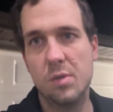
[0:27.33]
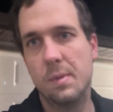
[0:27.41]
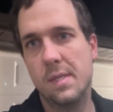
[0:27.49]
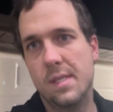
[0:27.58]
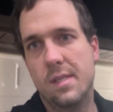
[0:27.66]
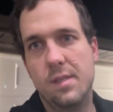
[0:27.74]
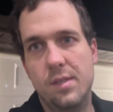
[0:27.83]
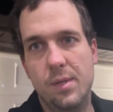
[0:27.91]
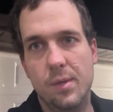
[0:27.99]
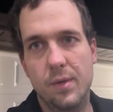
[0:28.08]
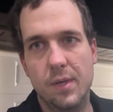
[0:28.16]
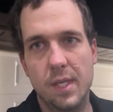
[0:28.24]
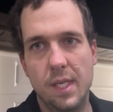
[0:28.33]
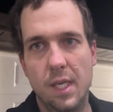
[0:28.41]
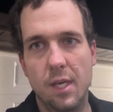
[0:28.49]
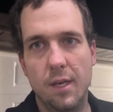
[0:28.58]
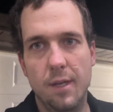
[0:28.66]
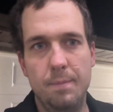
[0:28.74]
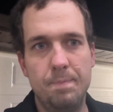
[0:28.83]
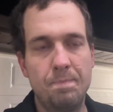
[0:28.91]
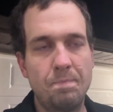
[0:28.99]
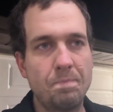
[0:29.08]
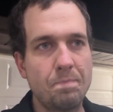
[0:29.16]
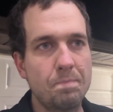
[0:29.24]
business is doing really good.
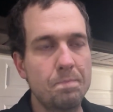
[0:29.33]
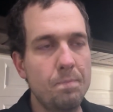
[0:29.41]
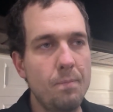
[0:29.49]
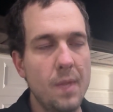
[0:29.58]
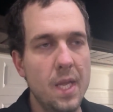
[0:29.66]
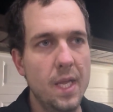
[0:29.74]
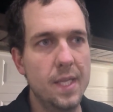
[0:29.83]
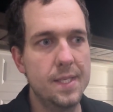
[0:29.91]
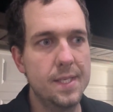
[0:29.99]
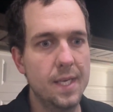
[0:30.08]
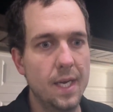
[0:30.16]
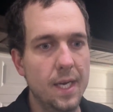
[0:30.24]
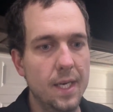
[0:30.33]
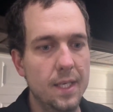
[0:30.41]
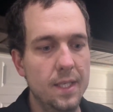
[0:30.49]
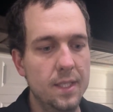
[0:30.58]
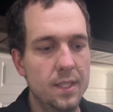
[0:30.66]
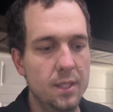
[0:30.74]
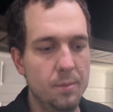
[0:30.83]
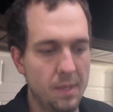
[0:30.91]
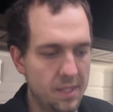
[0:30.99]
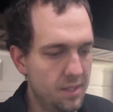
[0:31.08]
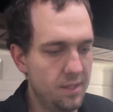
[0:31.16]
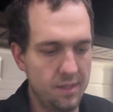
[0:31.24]
It's the
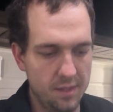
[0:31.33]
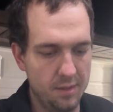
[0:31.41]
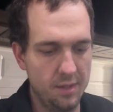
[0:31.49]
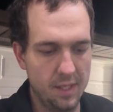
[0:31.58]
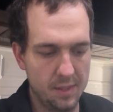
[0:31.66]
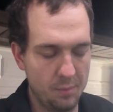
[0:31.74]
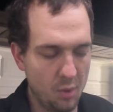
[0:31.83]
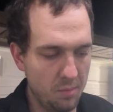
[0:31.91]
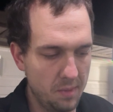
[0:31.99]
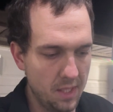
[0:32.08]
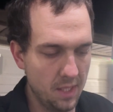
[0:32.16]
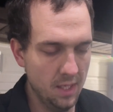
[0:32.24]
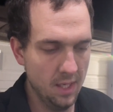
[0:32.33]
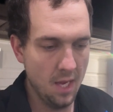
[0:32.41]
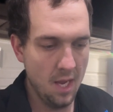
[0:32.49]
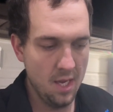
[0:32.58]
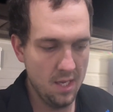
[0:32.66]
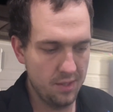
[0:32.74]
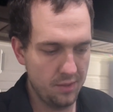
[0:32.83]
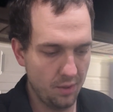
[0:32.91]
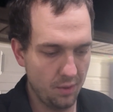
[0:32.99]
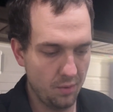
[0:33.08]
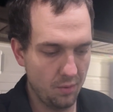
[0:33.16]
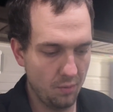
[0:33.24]
business is booming.
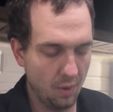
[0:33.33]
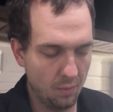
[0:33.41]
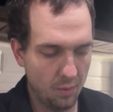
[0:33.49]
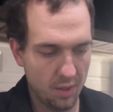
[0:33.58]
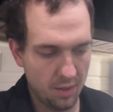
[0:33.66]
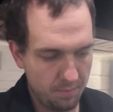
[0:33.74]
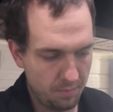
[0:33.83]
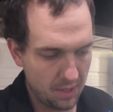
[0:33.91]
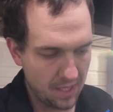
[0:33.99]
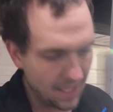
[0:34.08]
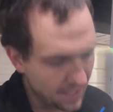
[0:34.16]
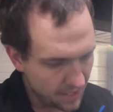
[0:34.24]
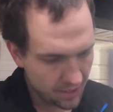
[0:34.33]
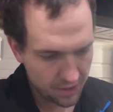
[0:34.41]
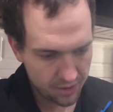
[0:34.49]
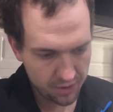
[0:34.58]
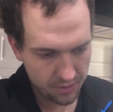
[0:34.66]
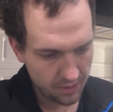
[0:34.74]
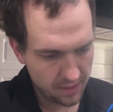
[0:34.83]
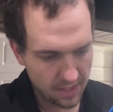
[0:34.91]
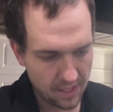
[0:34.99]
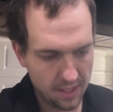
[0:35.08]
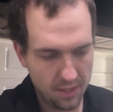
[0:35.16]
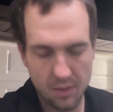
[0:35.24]
So what we're planning on doing
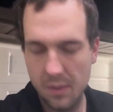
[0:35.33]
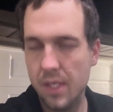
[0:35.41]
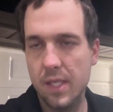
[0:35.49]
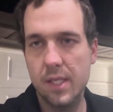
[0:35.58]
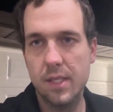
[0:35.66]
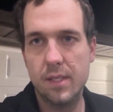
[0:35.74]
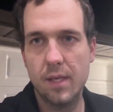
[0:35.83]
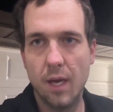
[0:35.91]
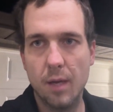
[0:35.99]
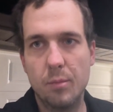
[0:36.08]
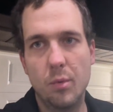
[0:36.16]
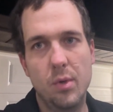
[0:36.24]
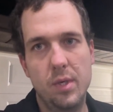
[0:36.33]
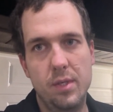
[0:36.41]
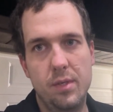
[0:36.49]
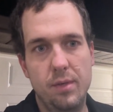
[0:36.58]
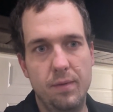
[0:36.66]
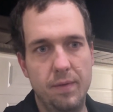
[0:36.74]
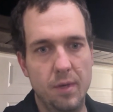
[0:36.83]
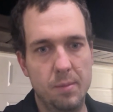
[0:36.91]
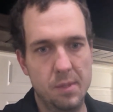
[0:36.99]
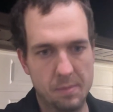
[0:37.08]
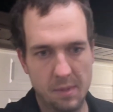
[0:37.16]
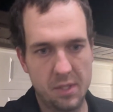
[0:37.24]
now is I'm going to film
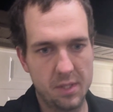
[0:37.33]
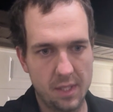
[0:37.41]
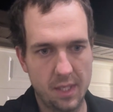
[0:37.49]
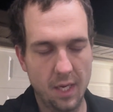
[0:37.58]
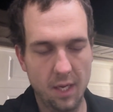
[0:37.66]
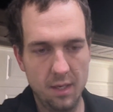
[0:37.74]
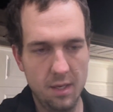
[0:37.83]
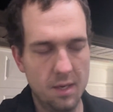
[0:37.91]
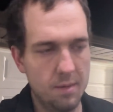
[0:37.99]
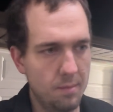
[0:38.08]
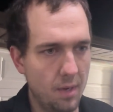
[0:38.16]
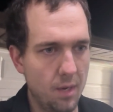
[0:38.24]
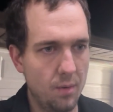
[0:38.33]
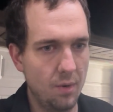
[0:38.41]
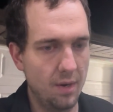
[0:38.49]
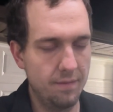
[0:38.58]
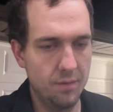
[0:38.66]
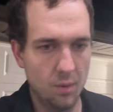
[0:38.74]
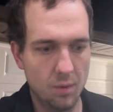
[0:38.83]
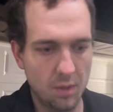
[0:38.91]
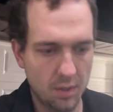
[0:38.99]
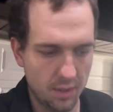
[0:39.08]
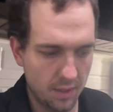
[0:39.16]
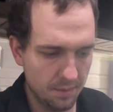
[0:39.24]
as much as I can. My wife no
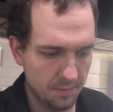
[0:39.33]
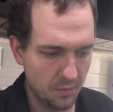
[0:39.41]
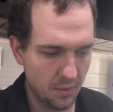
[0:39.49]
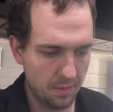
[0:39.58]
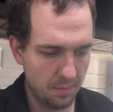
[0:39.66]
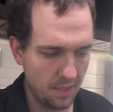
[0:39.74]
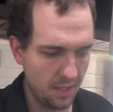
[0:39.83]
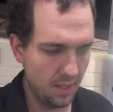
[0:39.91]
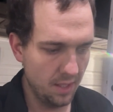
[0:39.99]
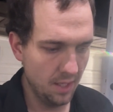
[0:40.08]
longer comes with me